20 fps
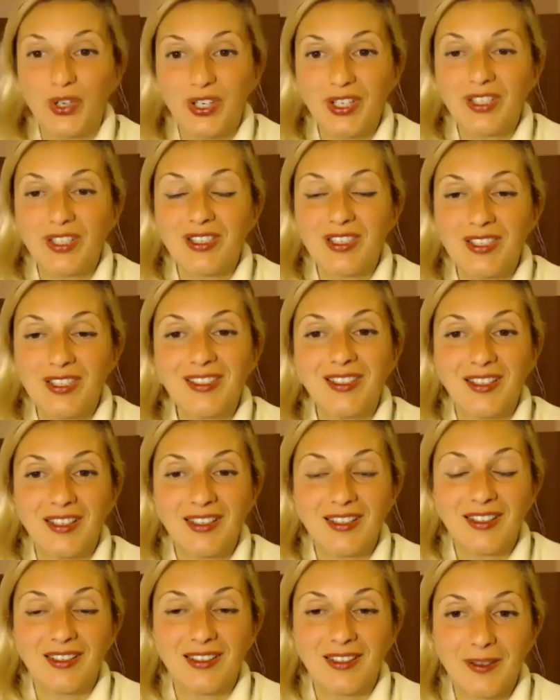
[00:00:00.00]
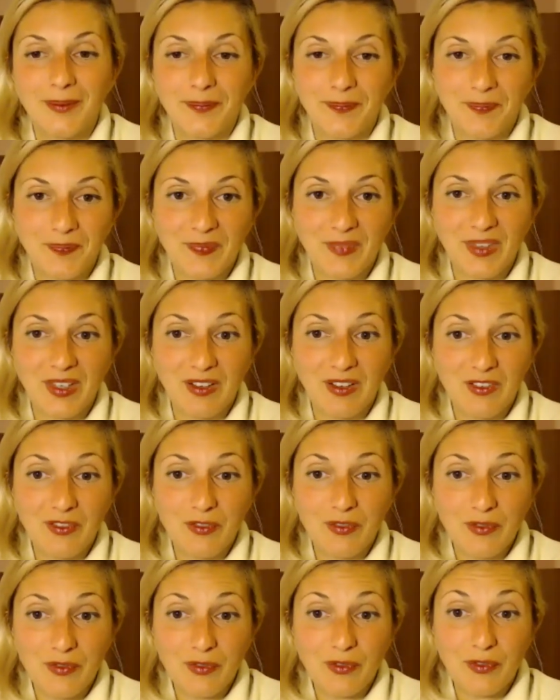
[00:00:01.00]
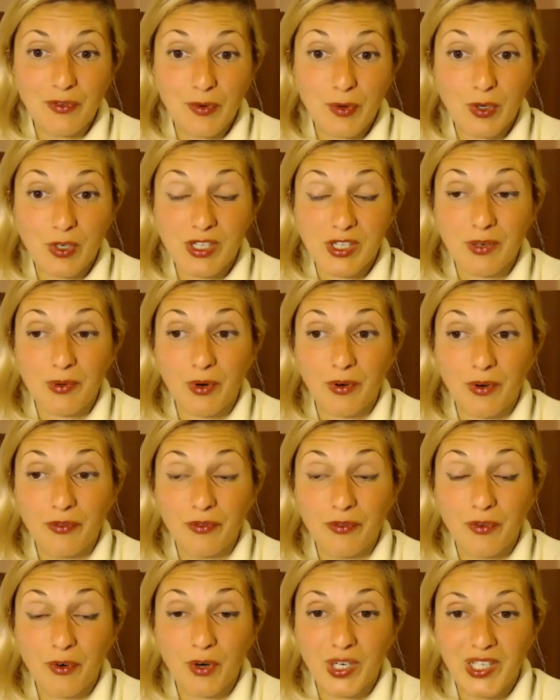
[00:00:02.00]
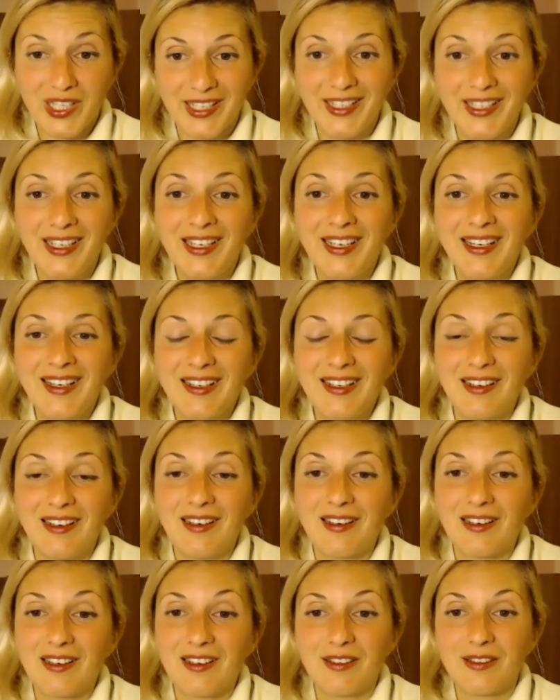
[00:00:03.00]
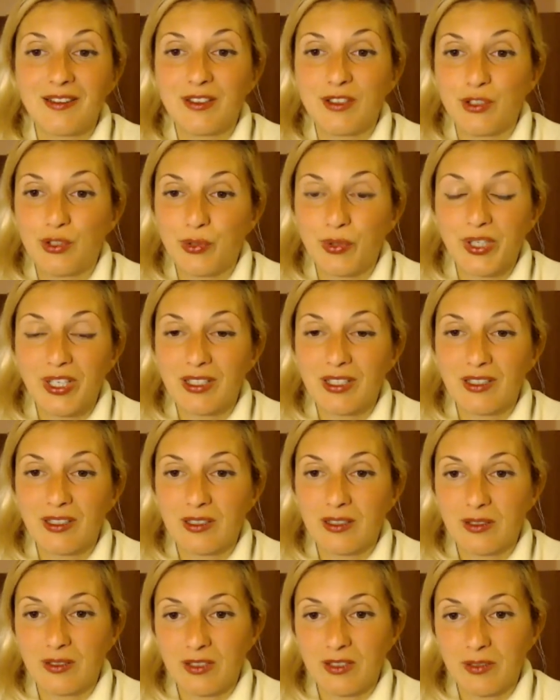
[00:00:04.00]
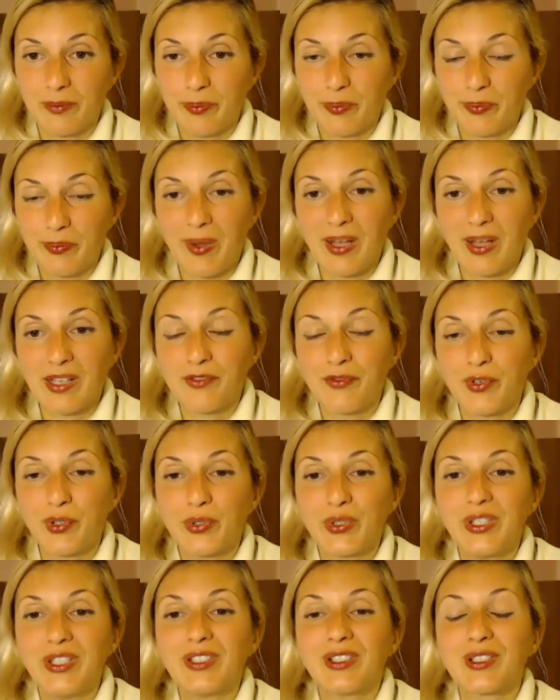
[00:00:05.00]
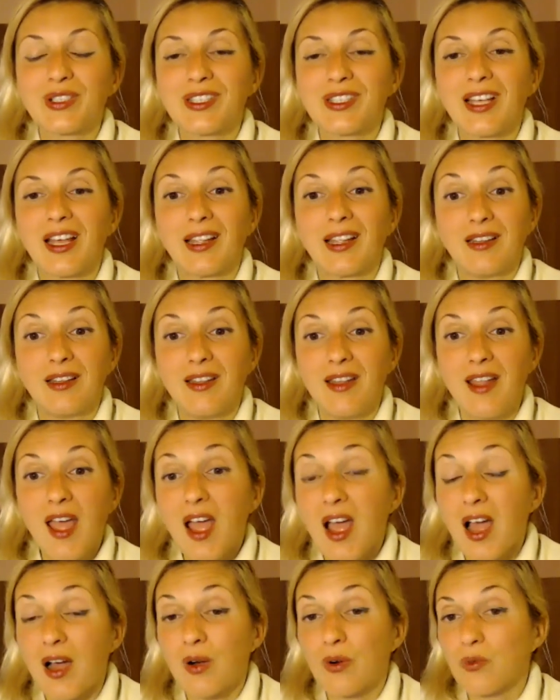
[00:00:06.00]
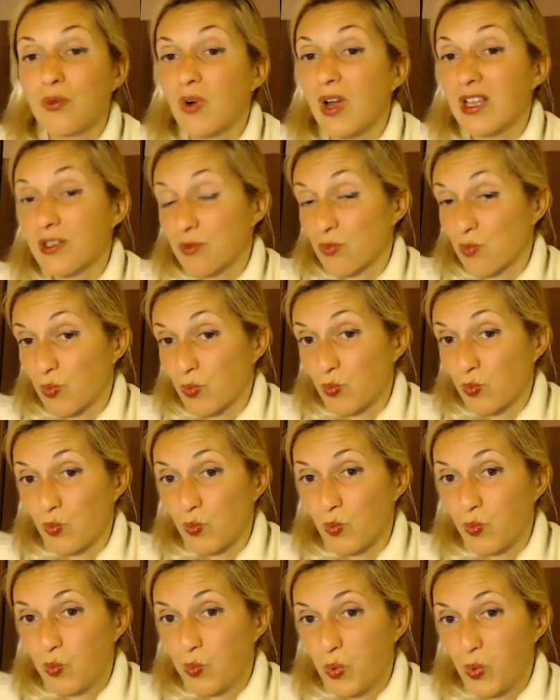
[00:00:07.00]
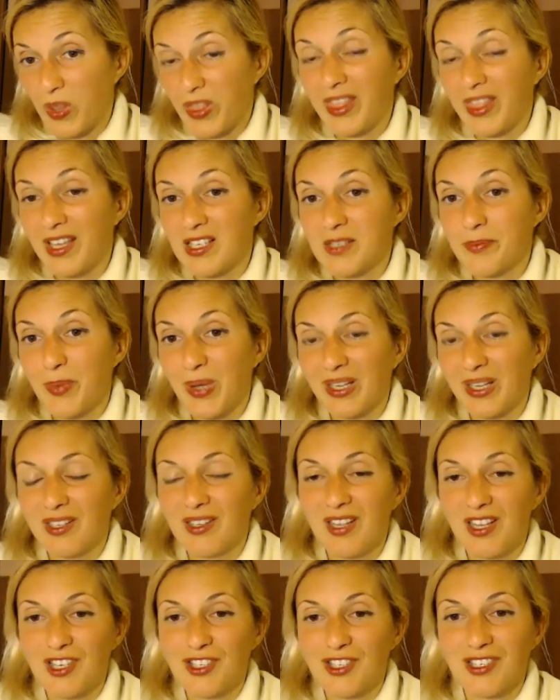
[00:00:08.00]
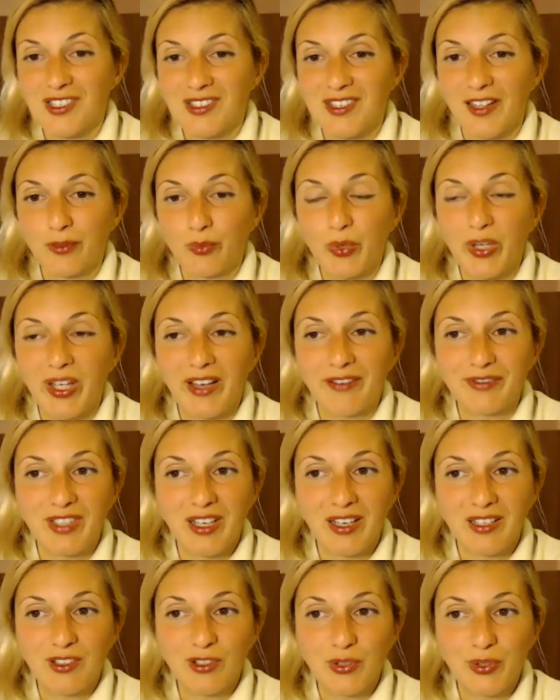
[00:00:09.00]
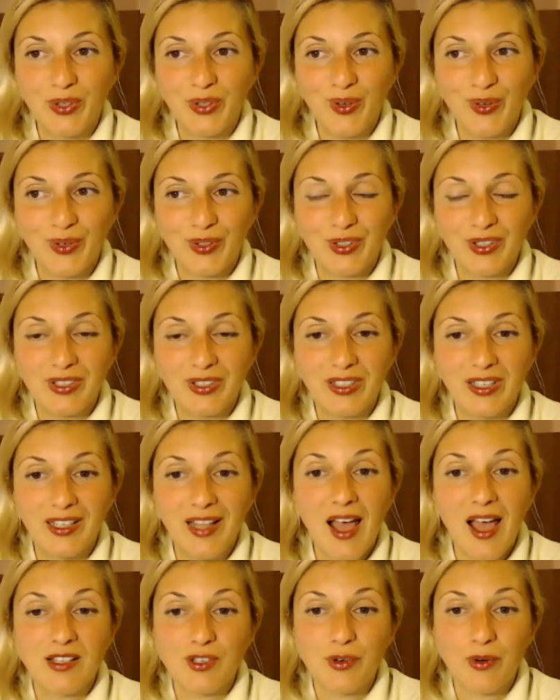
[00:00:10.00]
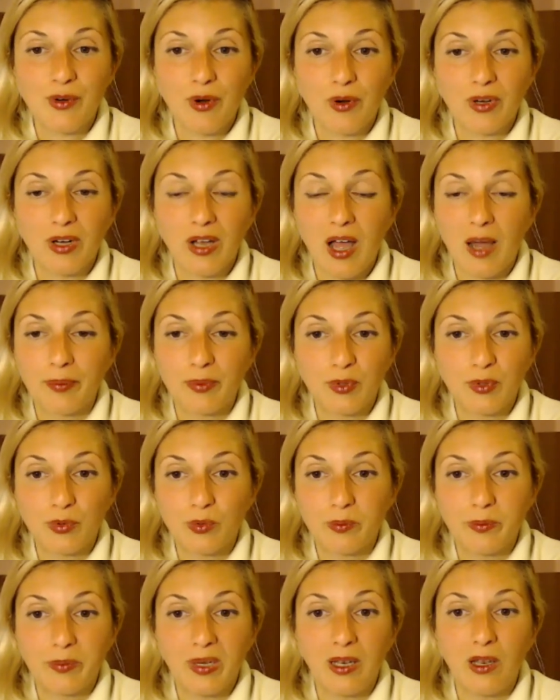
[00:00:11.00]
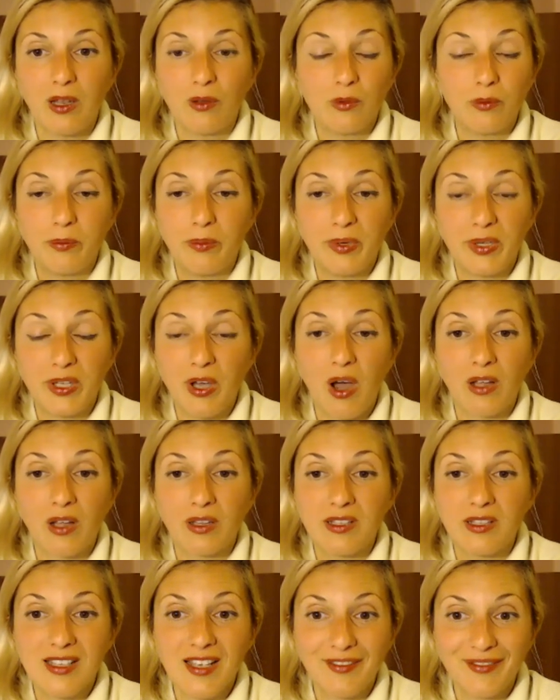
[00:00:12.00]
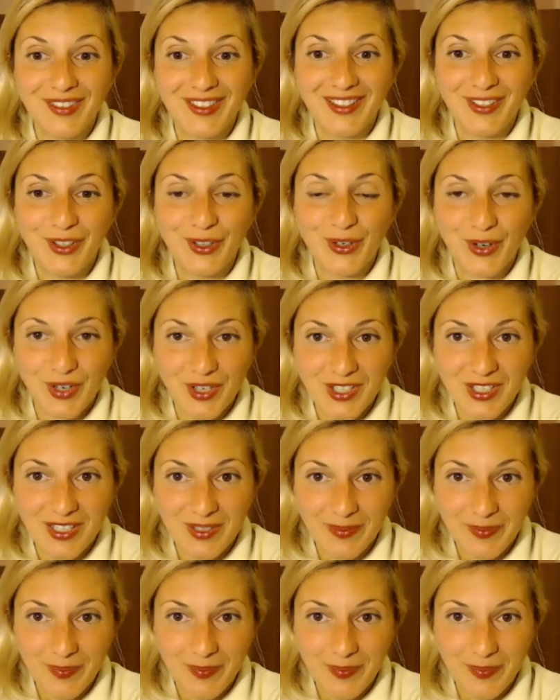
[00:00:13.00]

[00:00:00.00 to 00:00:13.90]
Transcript: hertz, 40, during the past few years. And now, as with these meditations that we have done together, it has grown up to beyond 70 hertz.